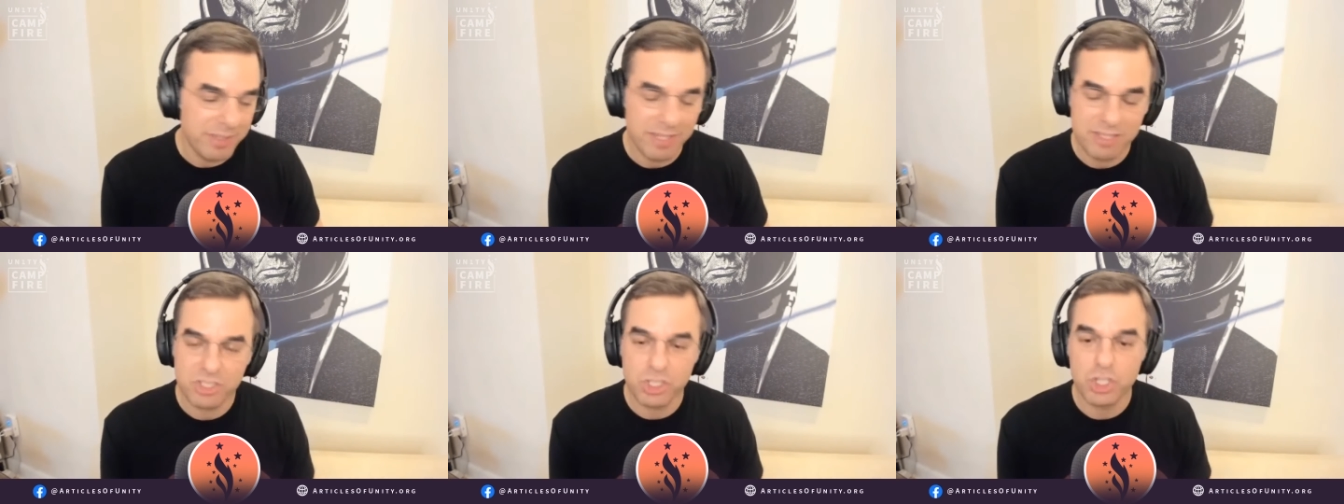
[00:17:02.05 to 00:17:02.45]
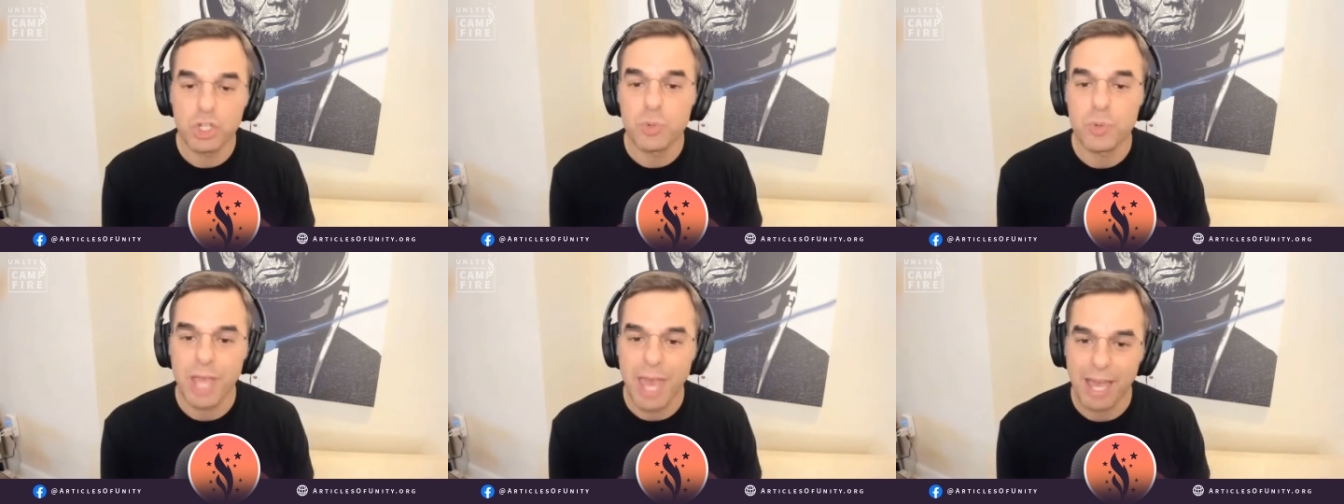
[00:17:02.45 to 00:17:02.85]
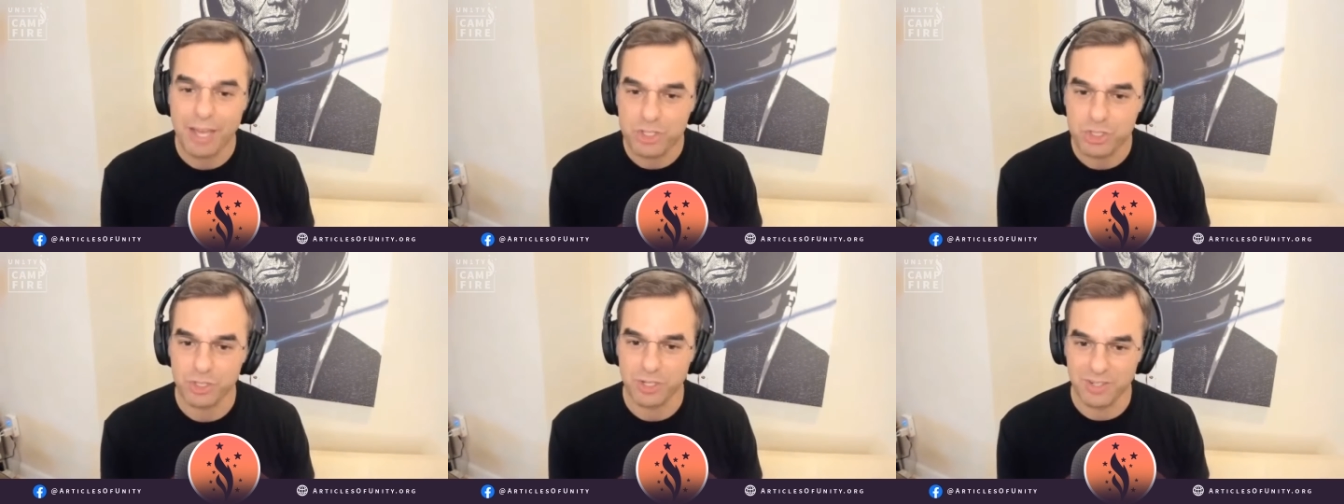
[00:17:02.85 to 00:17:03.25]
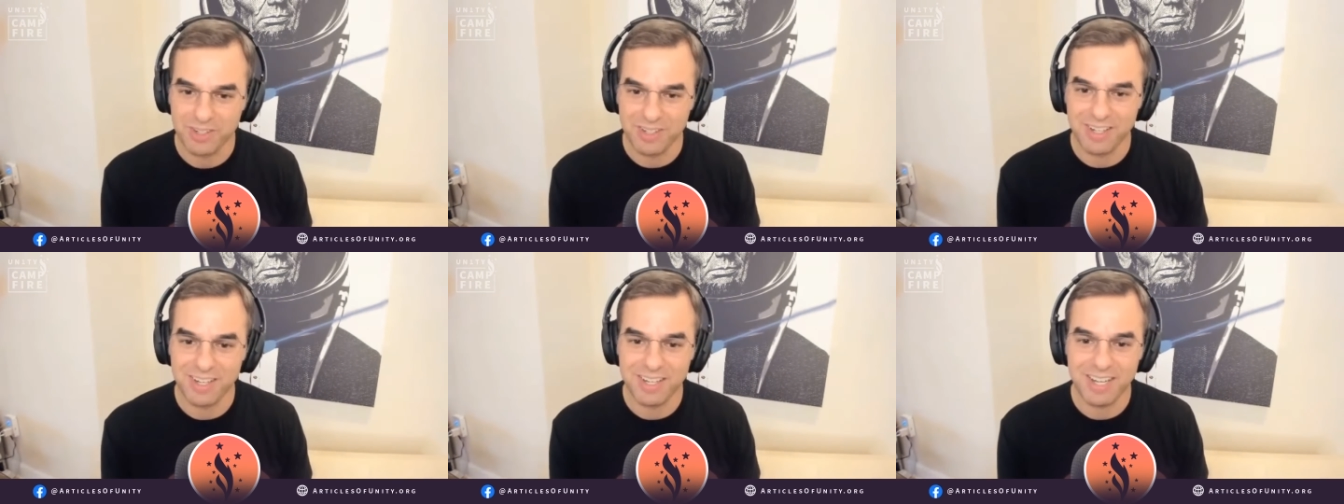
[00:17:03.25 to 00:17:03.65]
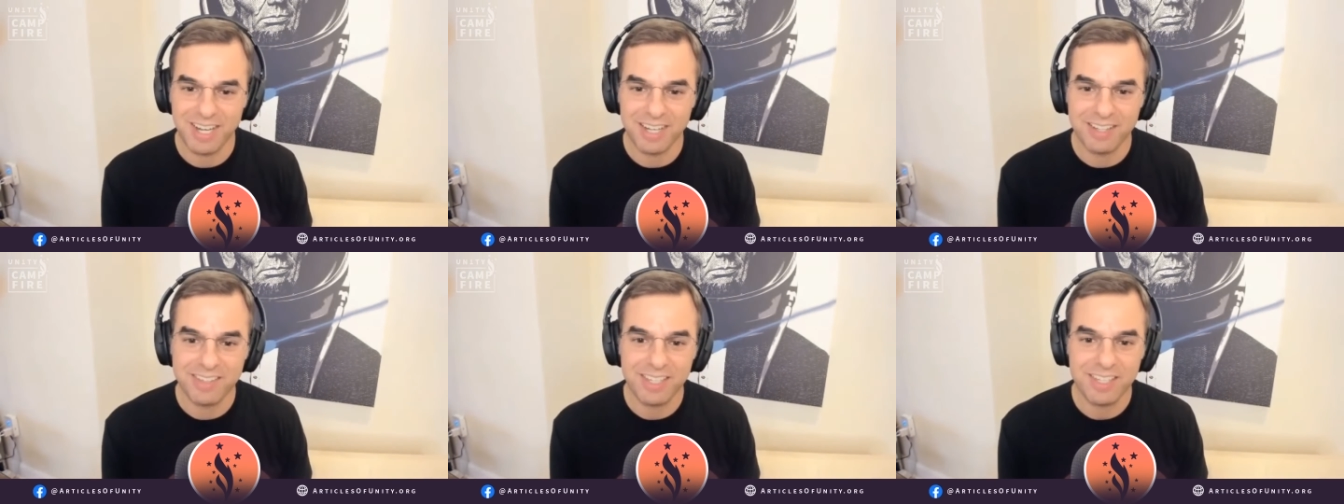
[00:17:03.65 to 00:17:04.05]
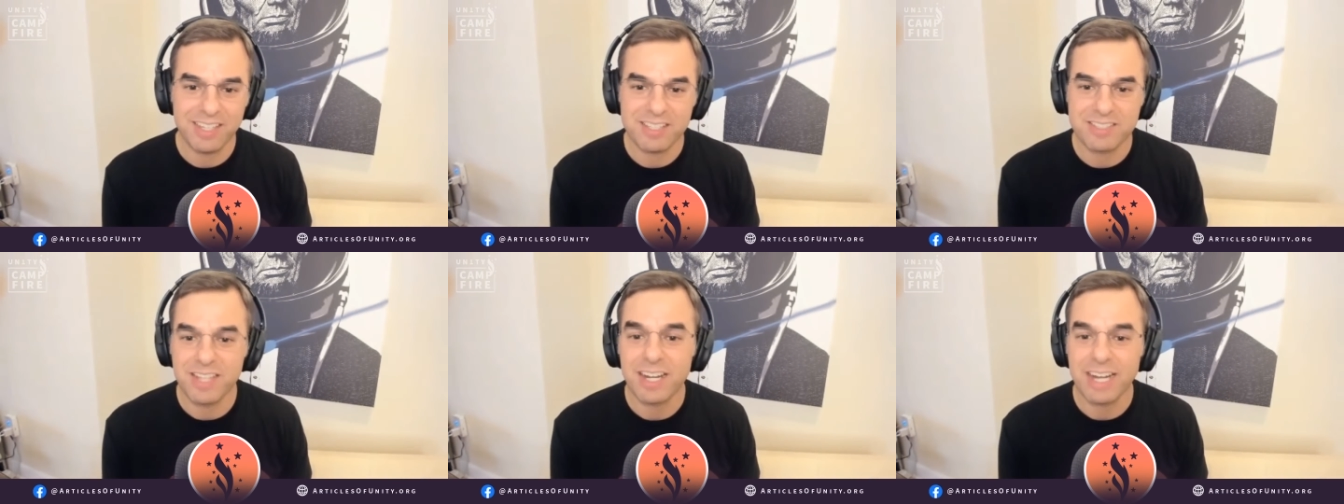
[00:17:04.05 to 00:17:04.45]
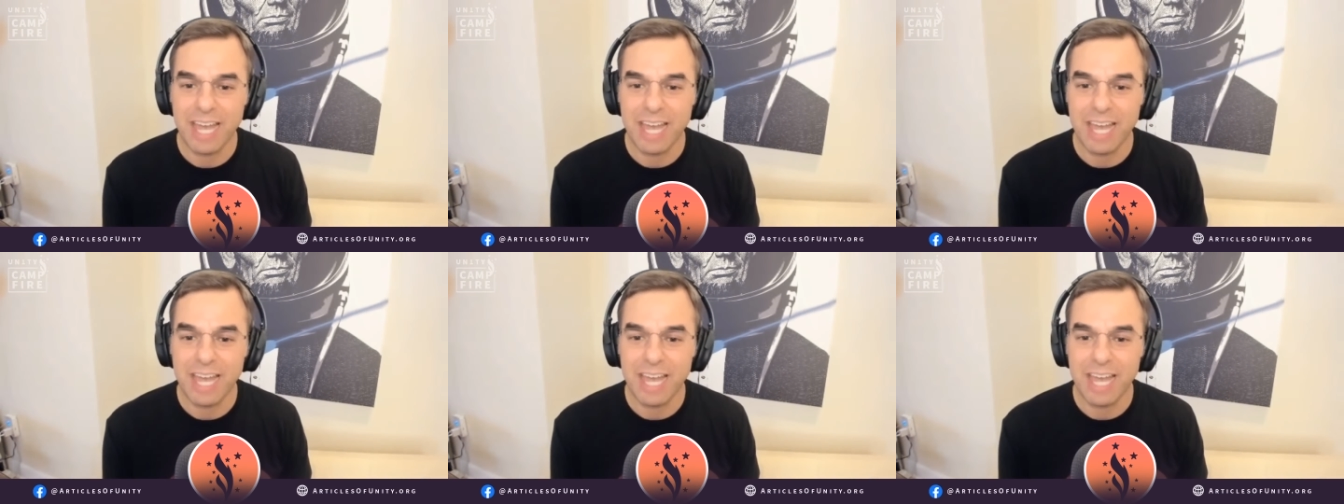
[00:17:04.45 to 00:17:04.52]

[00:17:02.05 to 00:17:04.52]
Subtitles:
that's a good reaction. I think that's not a